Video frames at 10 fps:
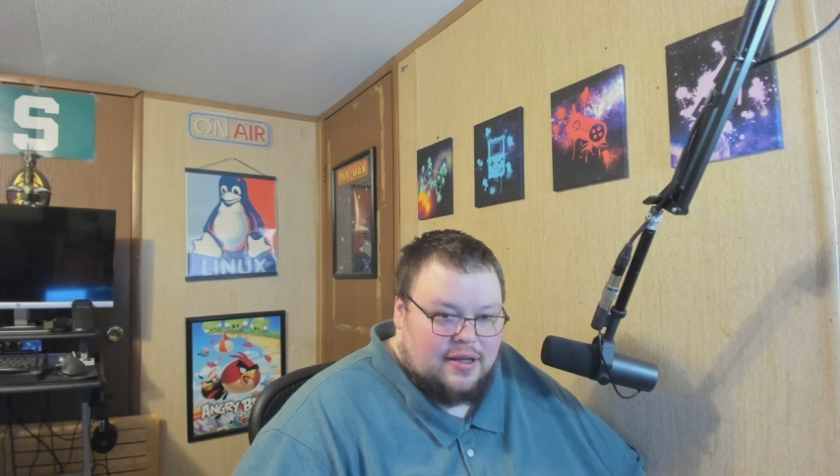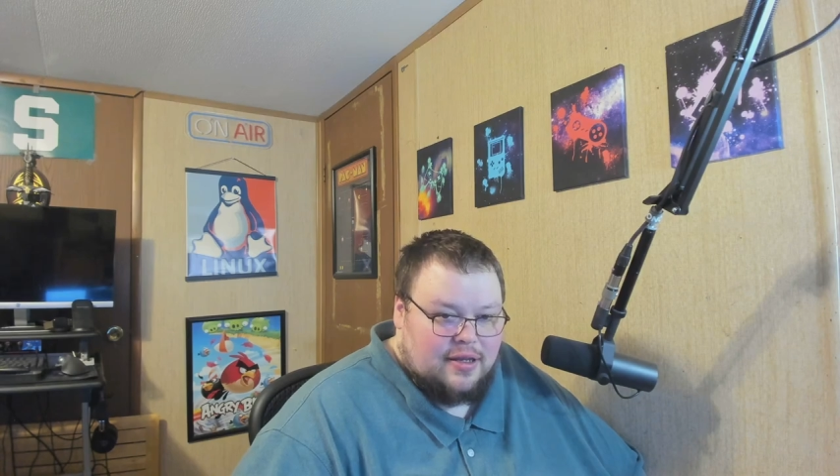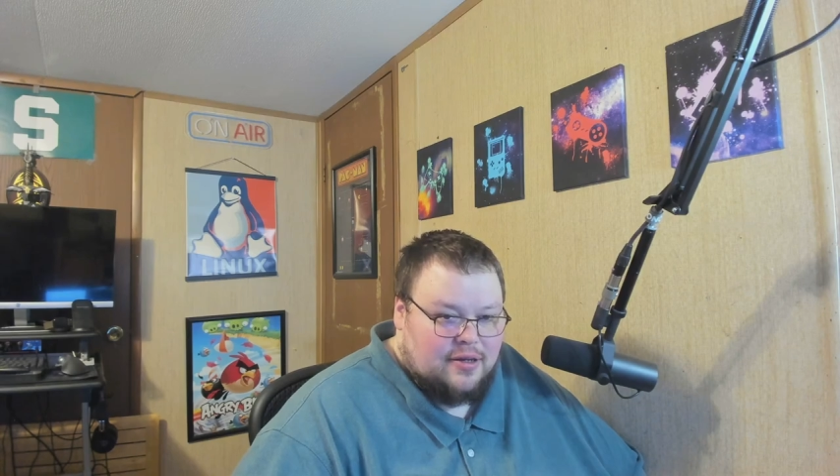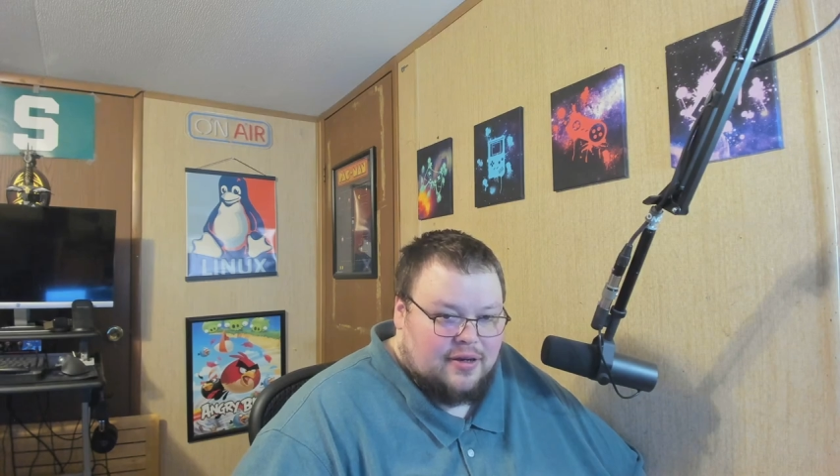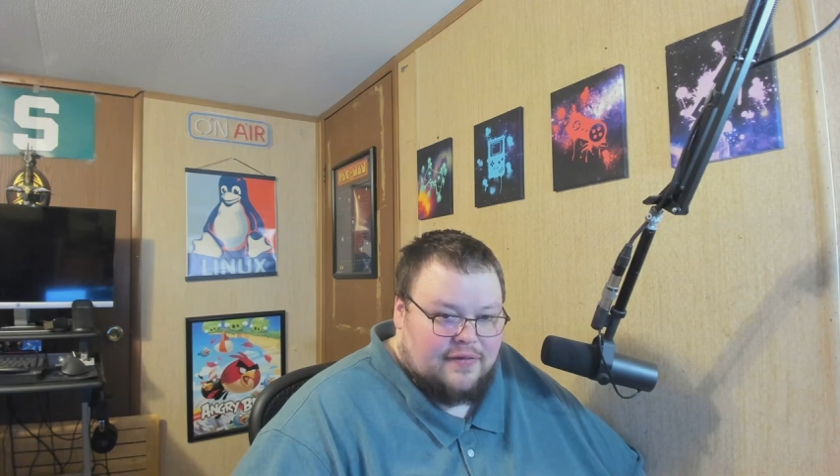
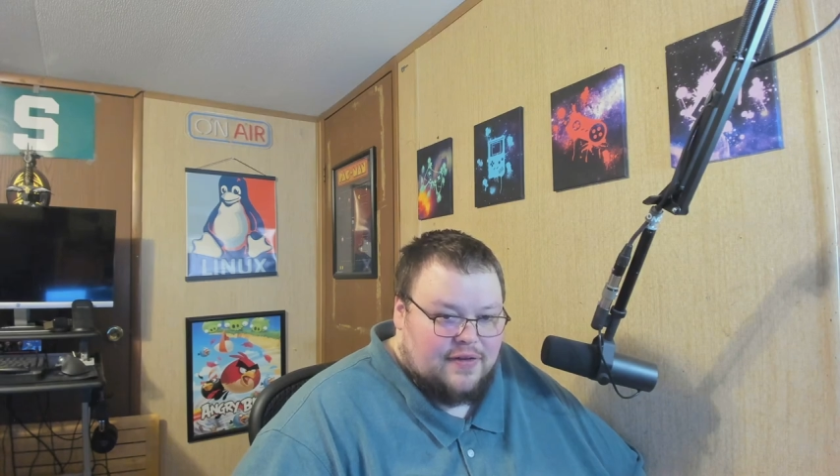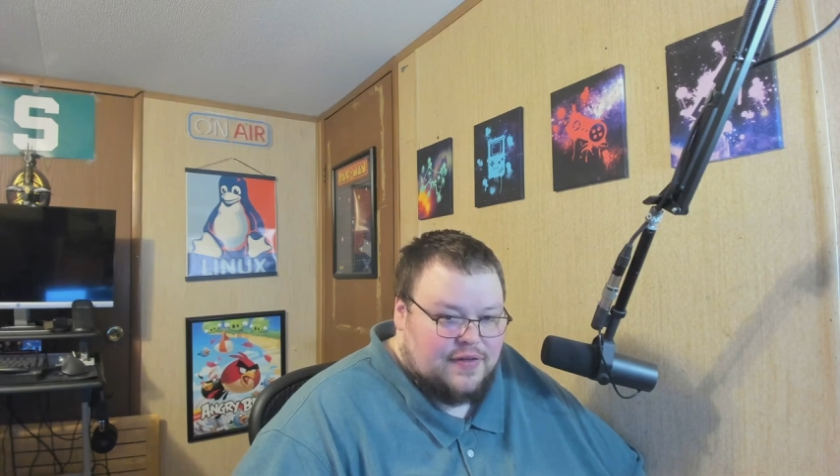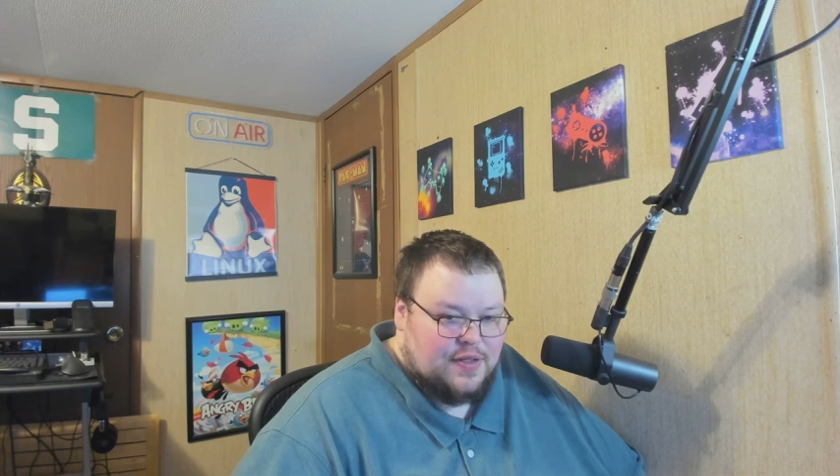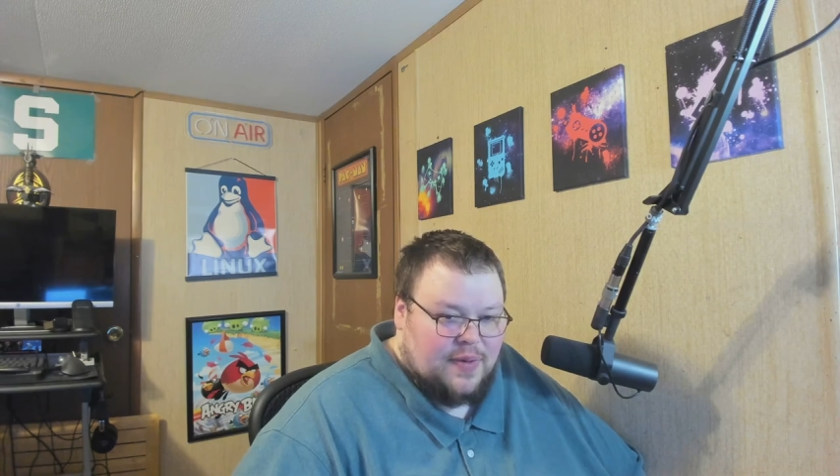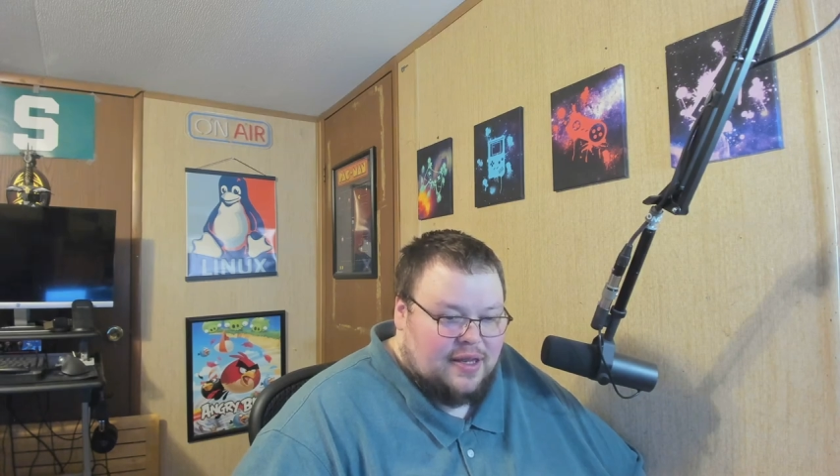You know, if
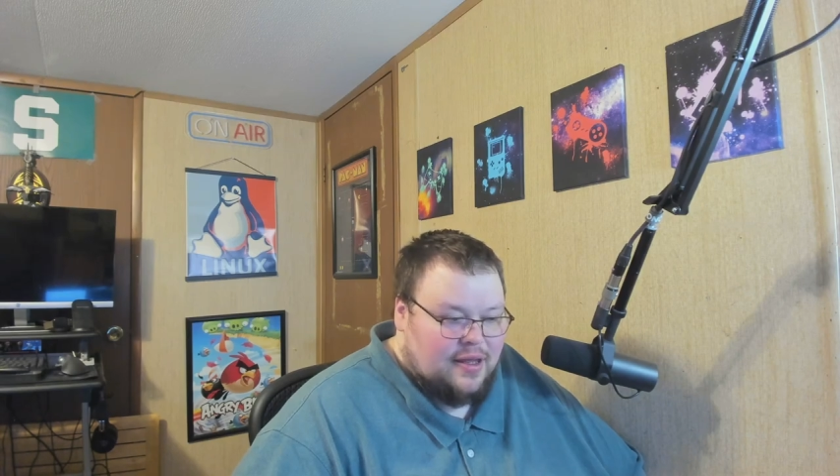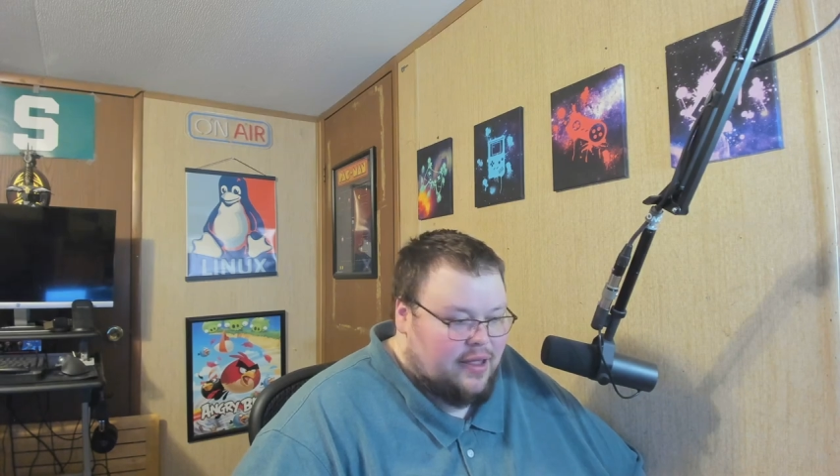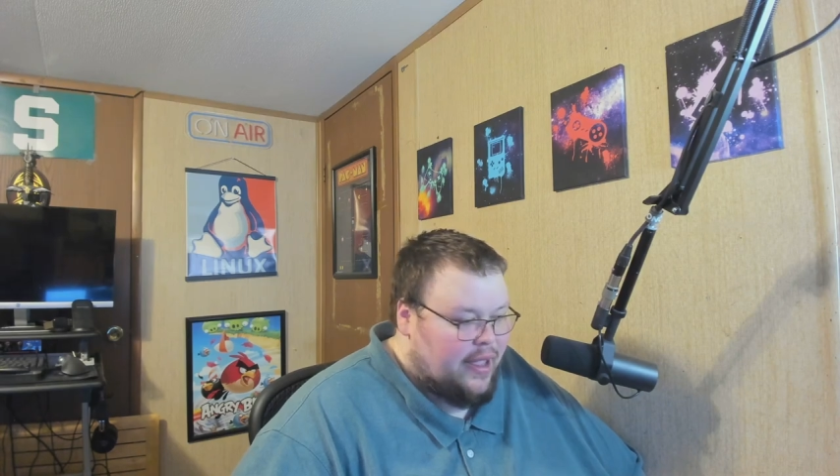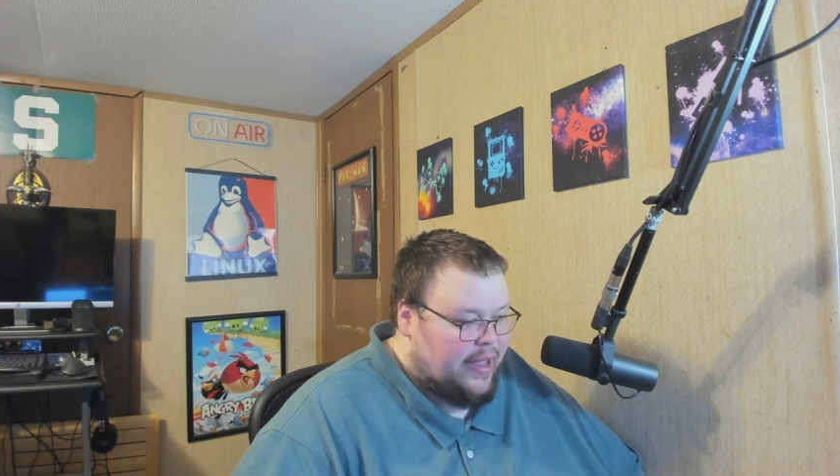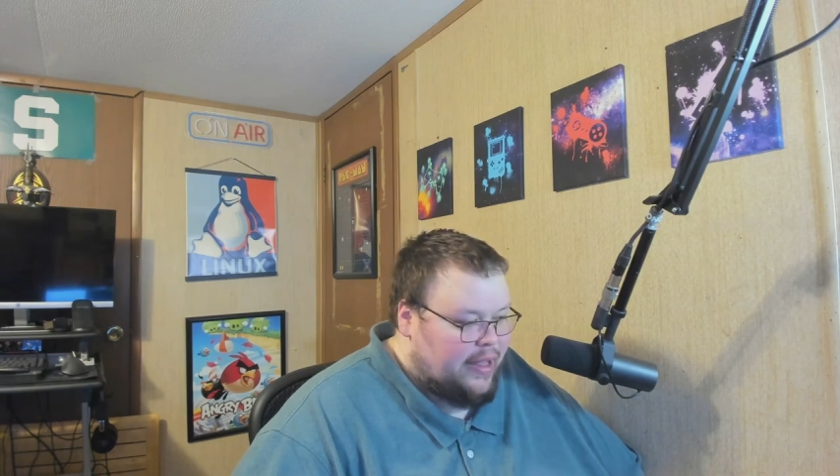you've spent
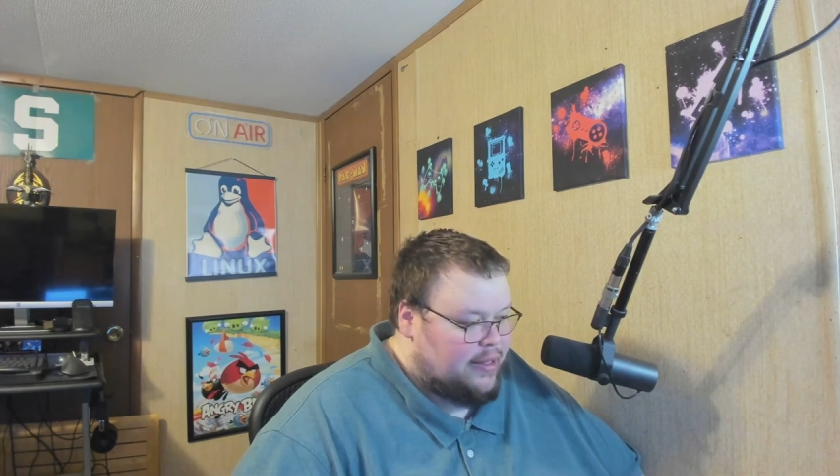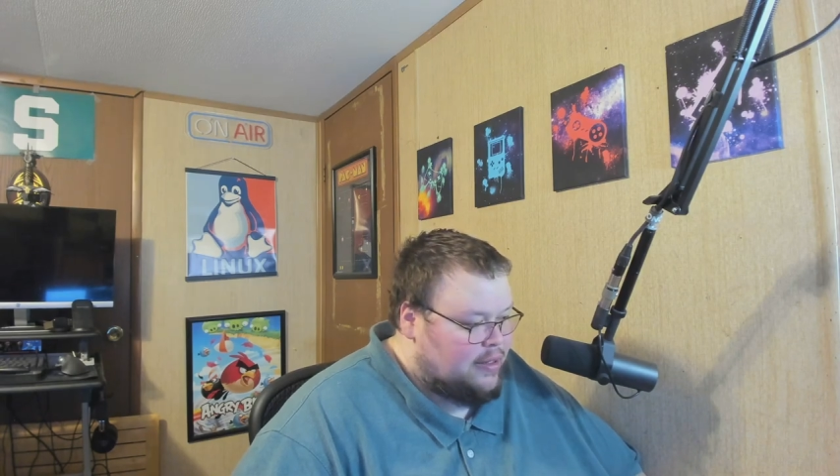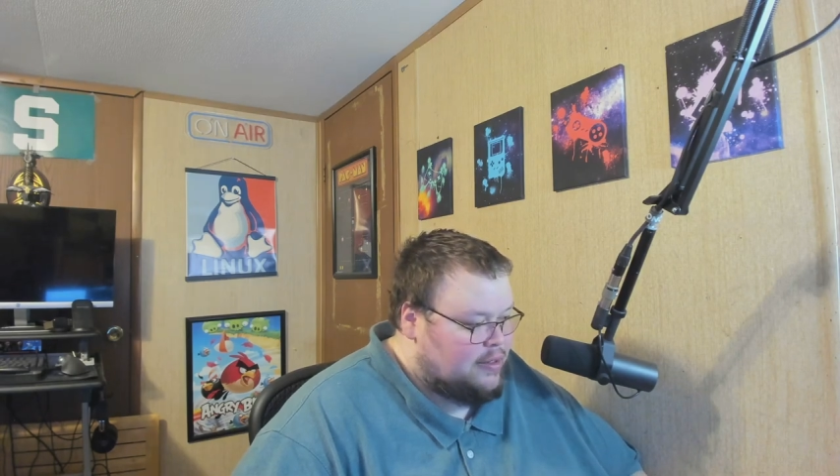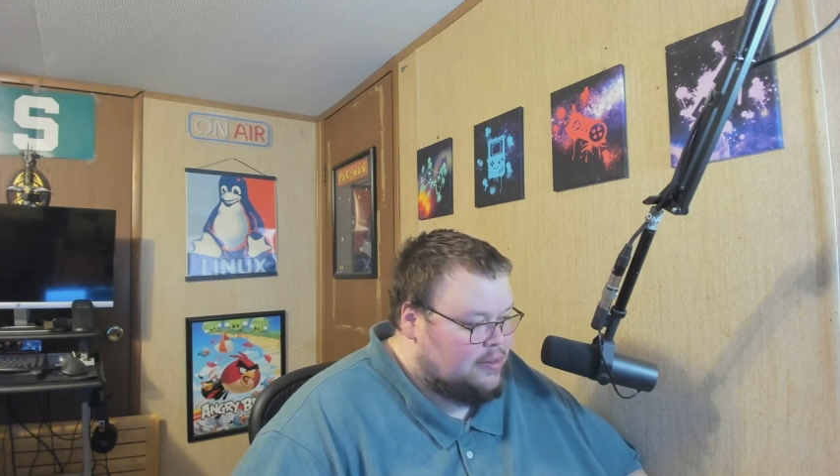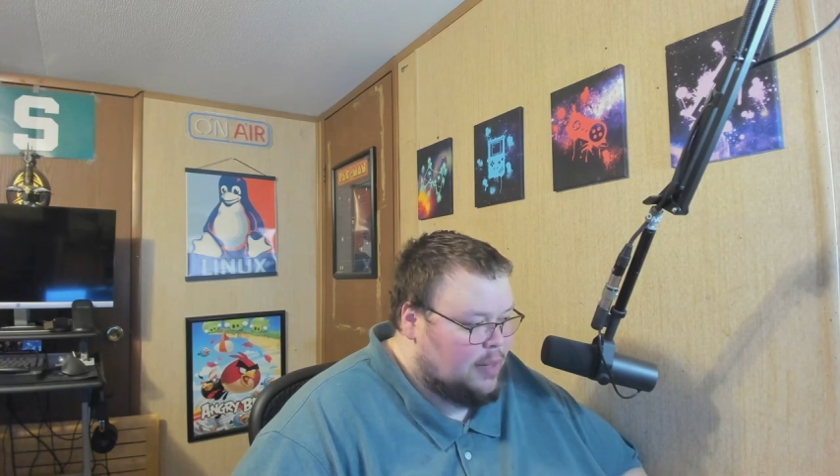a